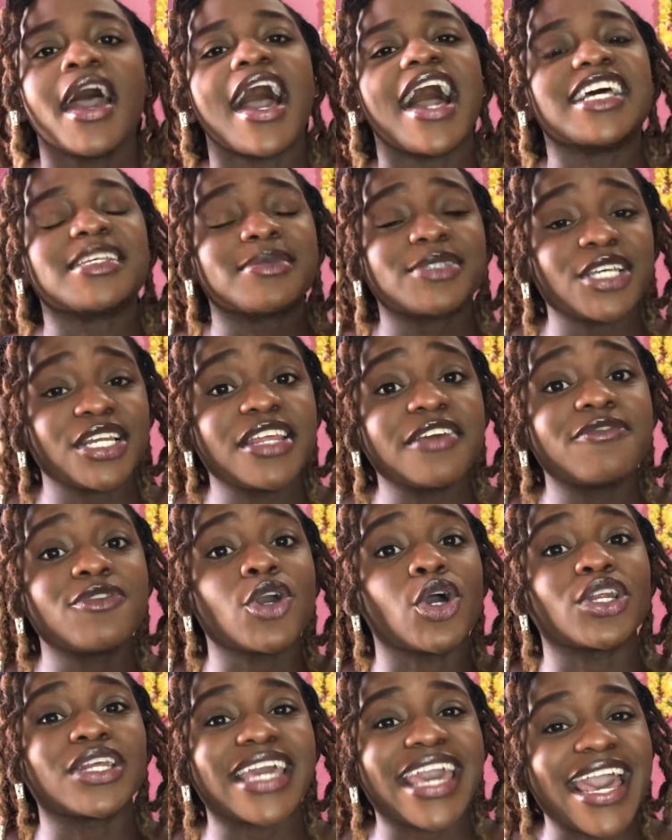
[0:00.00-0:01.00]
especially if
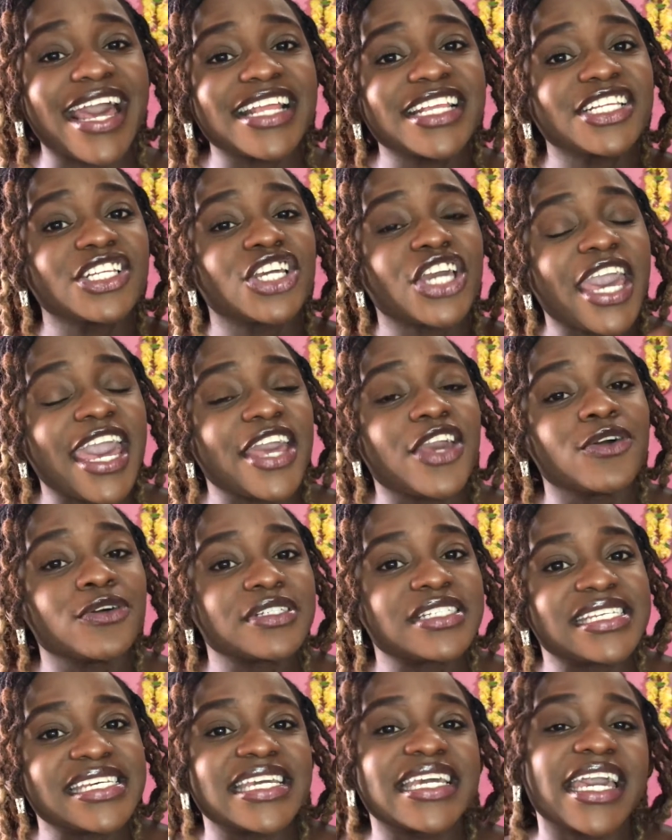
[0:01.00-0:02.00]
you're on
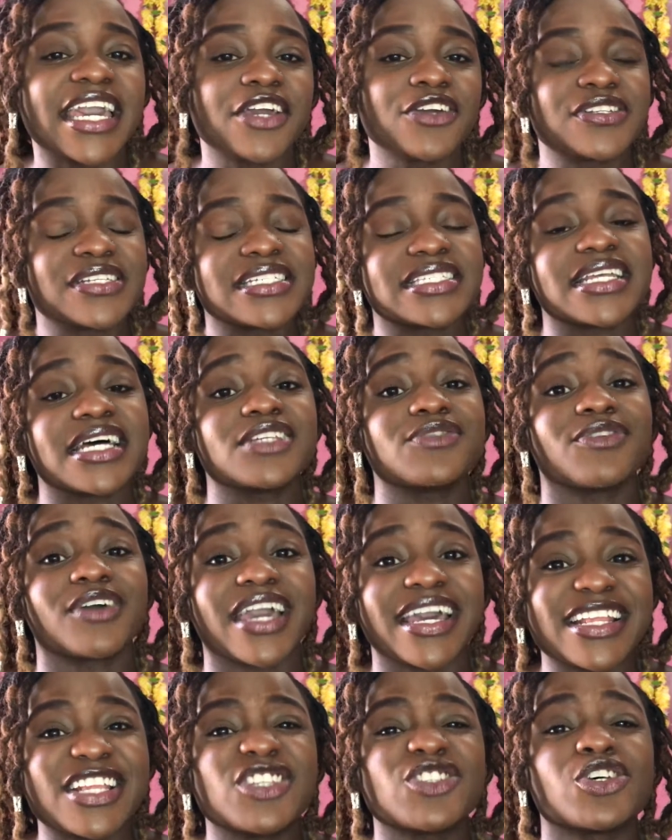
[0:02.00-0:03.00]
KOT. KOT stands for
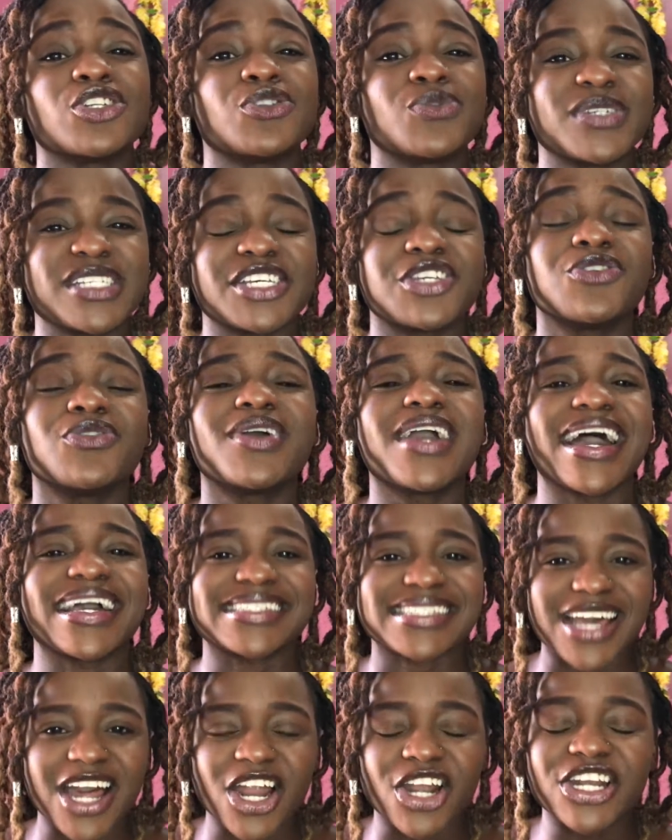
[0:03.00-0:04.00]
Kenyans on Twitter. You
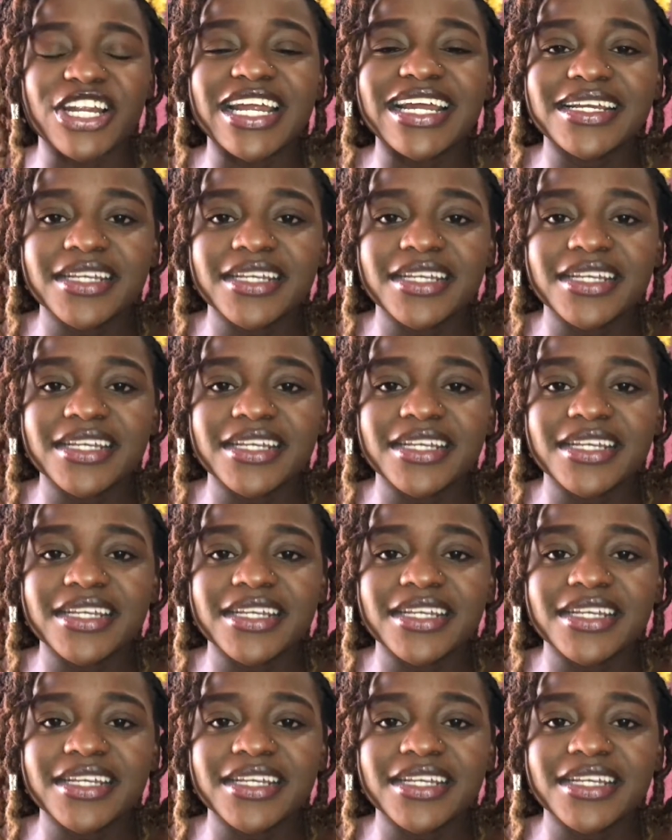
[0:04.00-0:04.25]
guys are,